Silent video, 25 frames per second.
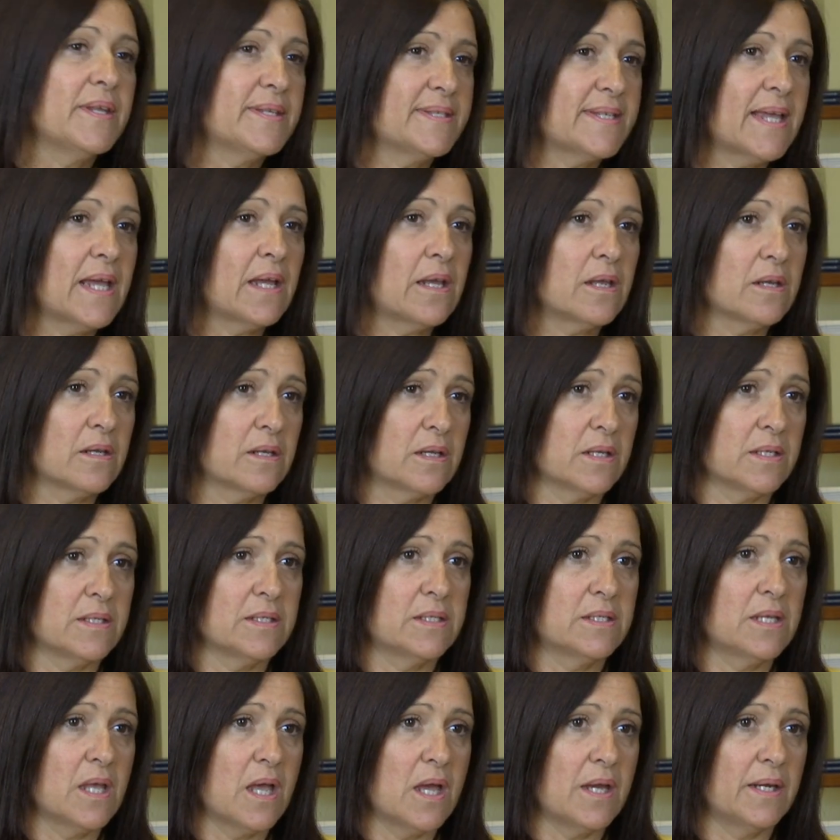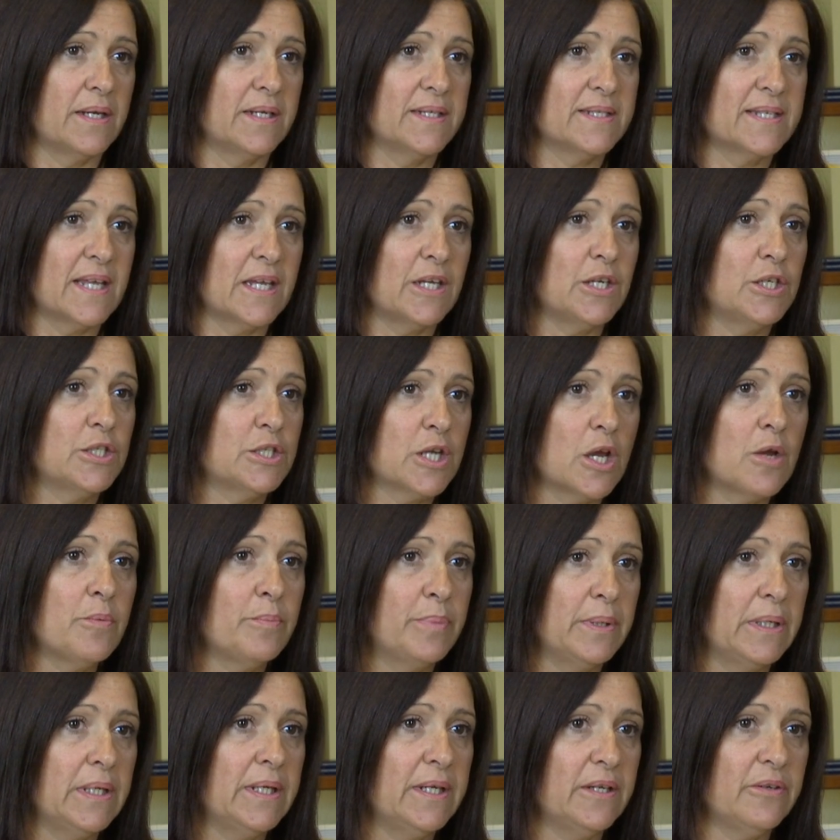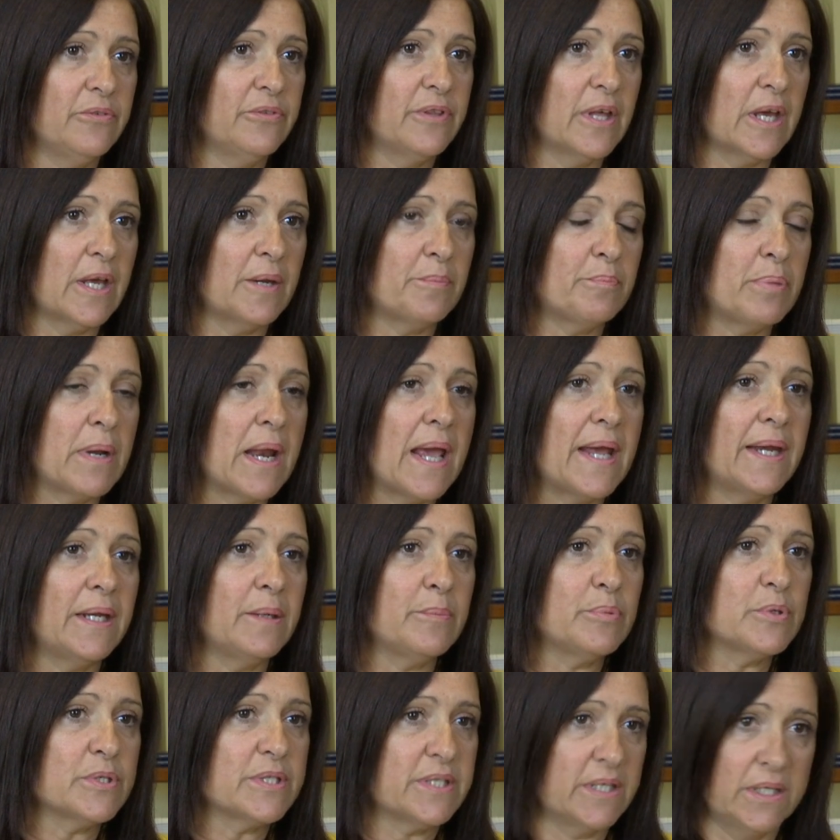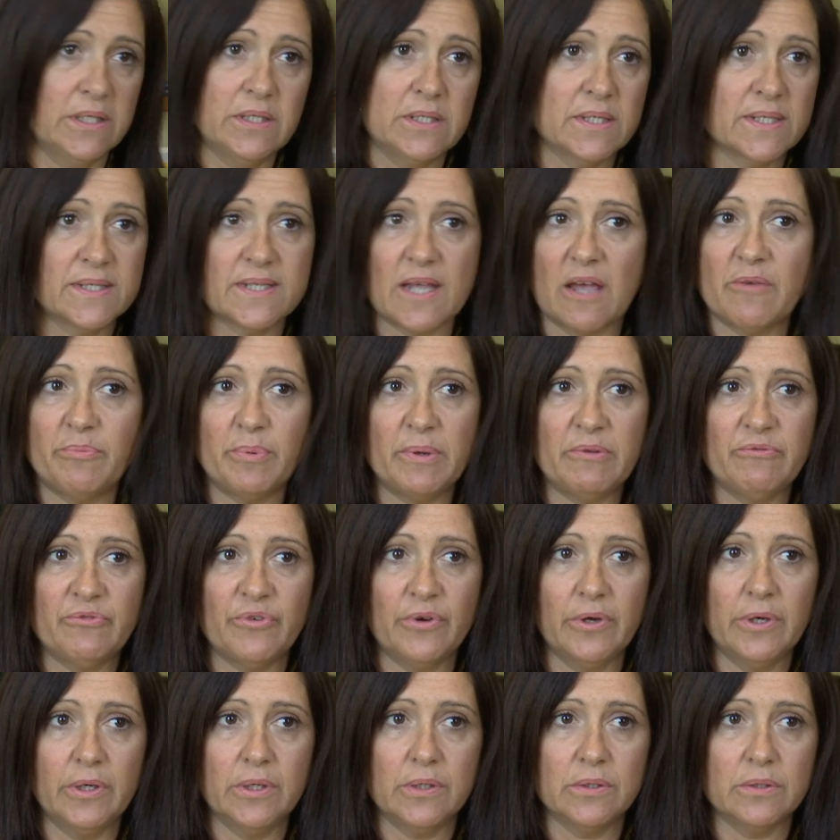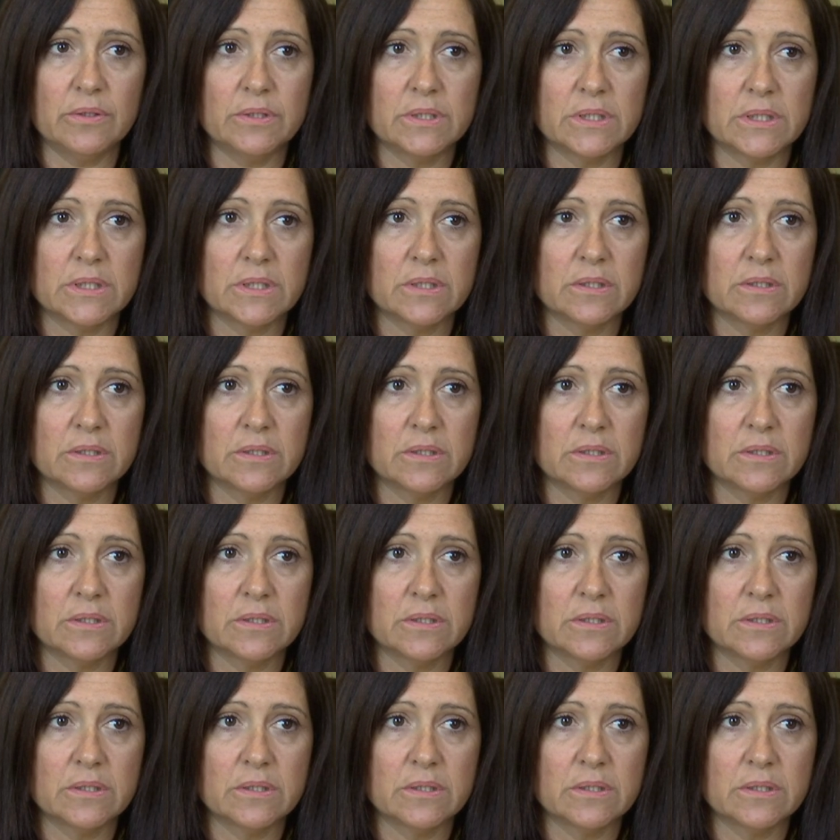The second concern is that you don't believe that planning procedures have been followed.